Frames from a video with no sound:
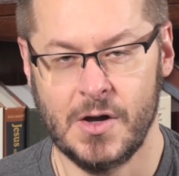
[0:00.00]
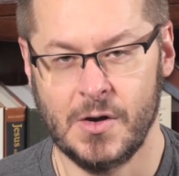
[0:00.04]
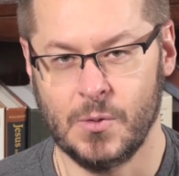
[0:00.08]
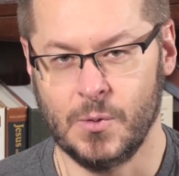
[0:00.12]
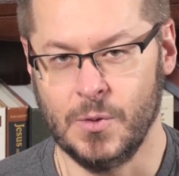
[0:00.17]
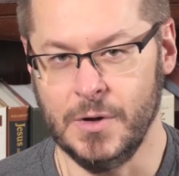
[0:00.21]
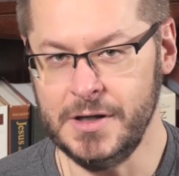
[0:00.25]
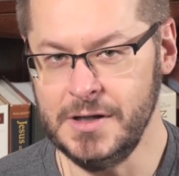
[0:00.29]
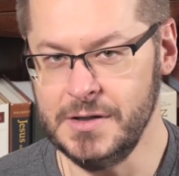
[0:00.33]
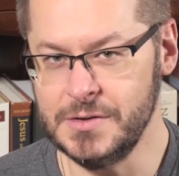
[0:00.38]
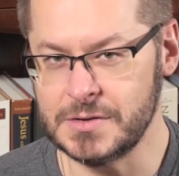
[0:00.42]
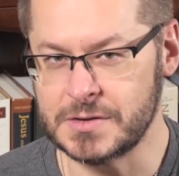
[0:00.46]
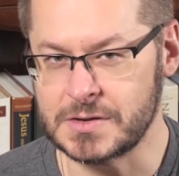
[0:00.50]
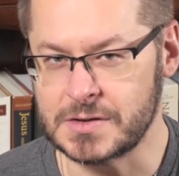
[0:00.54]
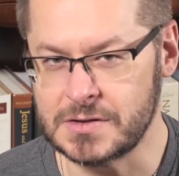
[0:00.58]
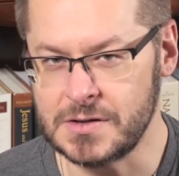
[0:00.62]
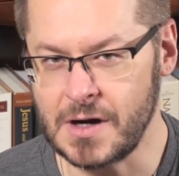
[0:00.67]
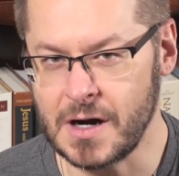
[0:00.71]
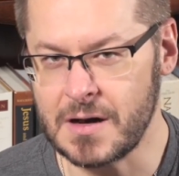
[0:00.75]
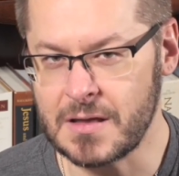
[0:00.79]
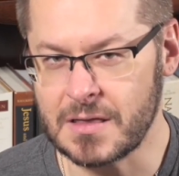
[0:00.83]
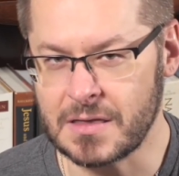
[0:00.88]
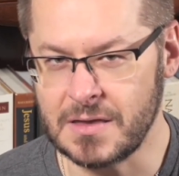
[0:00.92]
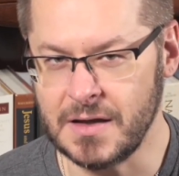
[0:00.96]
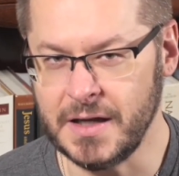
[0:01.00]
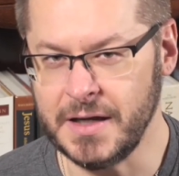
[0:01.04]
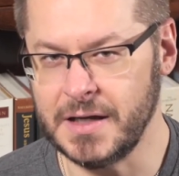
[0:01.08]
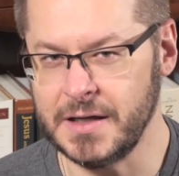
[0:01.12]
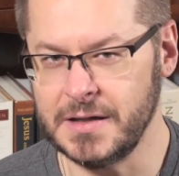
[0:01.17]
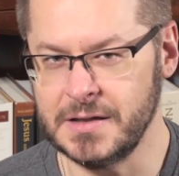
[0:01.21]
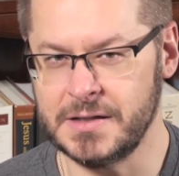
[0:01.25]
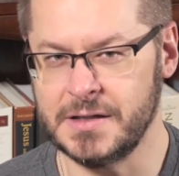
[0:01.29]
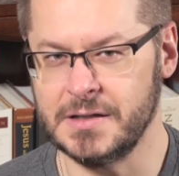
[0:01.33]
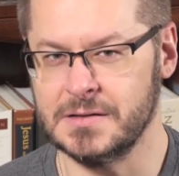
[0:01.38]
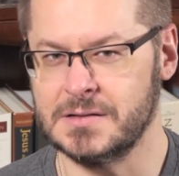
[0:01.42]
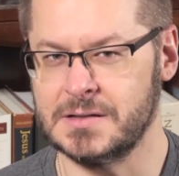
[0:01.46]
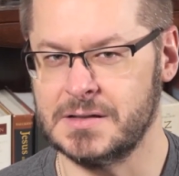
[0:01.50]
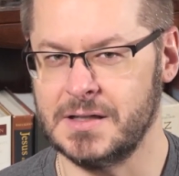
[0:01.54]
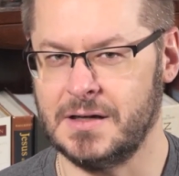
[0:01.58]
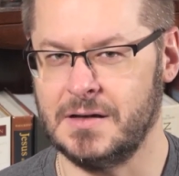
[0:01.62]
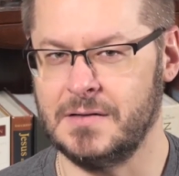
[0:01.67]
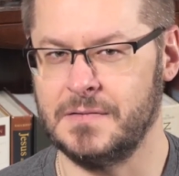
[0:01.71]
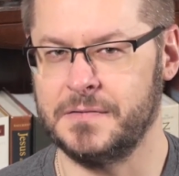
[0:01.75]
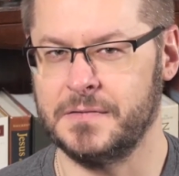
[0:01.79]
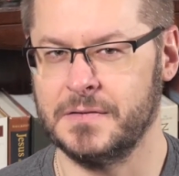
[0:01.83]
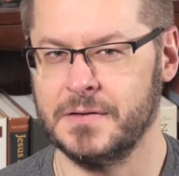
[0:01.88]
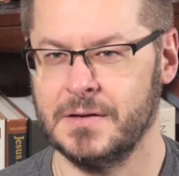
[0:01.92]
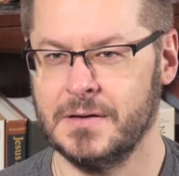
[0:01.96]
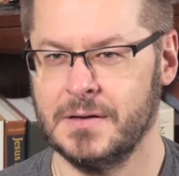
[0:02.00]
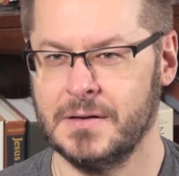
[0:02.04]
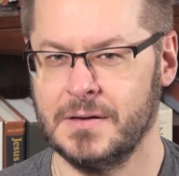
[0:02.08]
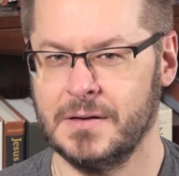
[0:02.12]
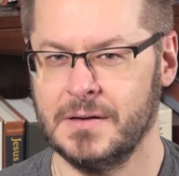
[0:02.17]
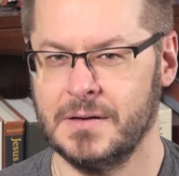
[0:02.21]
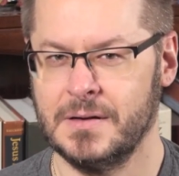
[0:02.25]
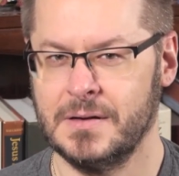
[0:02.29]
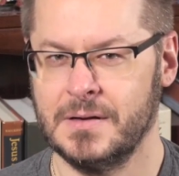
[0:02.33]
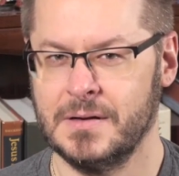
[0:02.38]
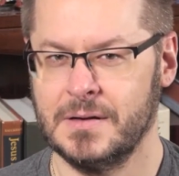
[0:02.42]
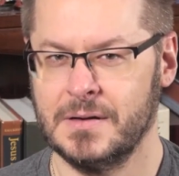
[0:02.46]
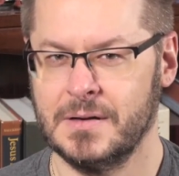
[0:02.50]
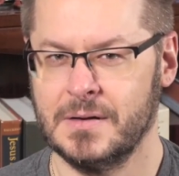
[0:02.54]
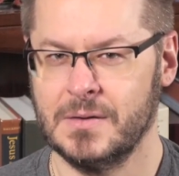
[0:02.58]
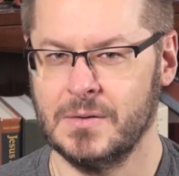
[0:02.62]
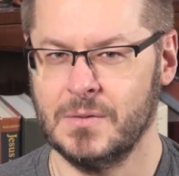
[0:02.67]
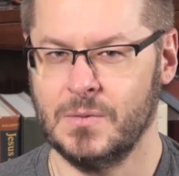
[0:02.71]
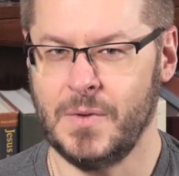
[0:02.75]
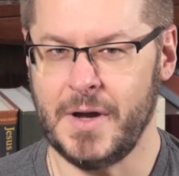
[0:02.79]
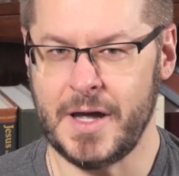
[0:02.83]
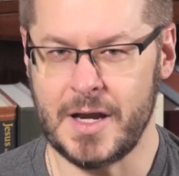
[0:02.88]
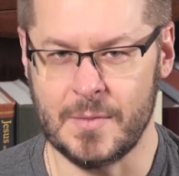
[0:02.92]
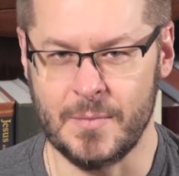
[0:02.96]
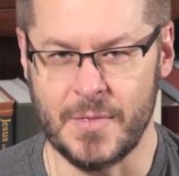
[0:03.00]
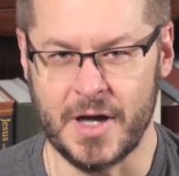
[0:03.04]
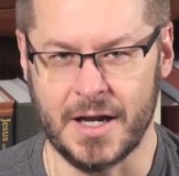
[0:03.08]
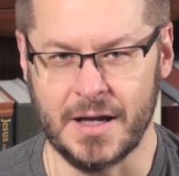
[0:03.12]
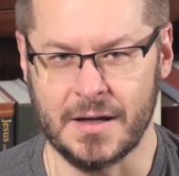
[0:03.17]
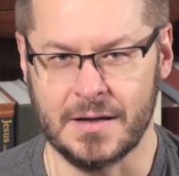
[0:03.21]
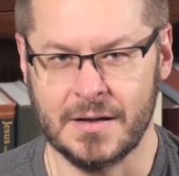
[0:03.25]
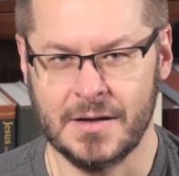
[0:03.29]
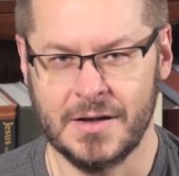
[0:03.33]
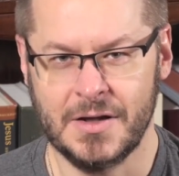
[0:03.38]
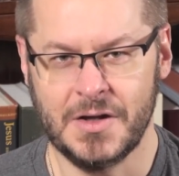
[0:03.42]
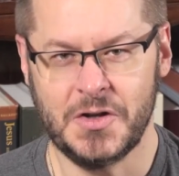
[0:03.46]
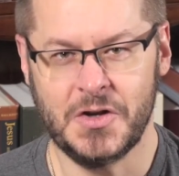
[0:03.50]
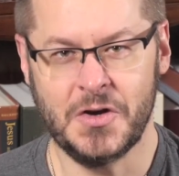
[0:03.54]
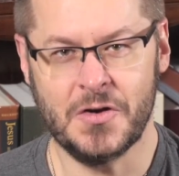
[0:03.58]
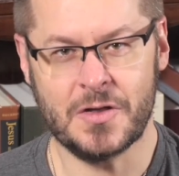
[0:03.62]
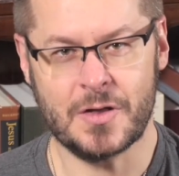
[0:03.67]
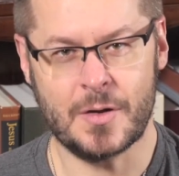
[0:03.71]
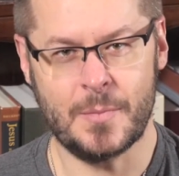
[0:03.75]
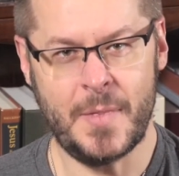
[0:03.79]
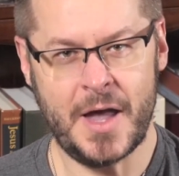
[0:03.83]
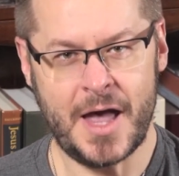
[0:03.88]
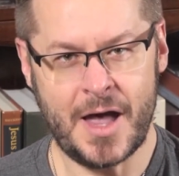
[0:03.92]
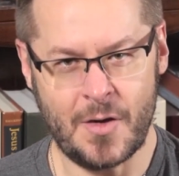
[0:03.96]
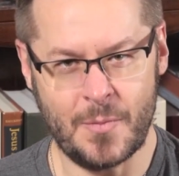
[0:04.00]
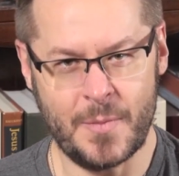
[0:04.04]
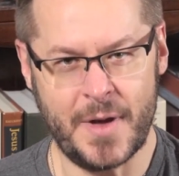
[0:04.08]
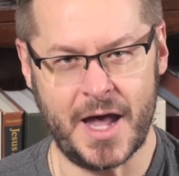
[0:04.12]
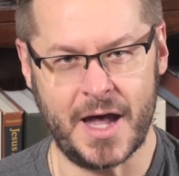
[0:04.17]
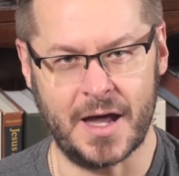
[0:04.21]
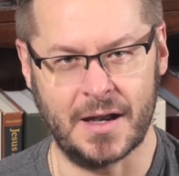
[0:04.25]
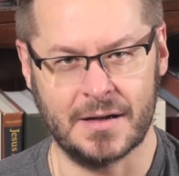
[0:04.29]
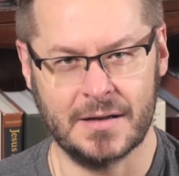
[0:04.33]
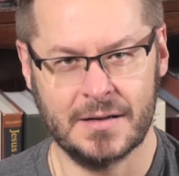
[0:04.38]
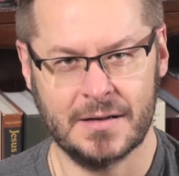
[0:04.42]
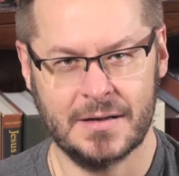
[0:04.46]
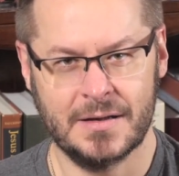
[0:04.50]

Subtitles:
Wouldn't you start thinking to yourself, wait a minute, you're the mailman.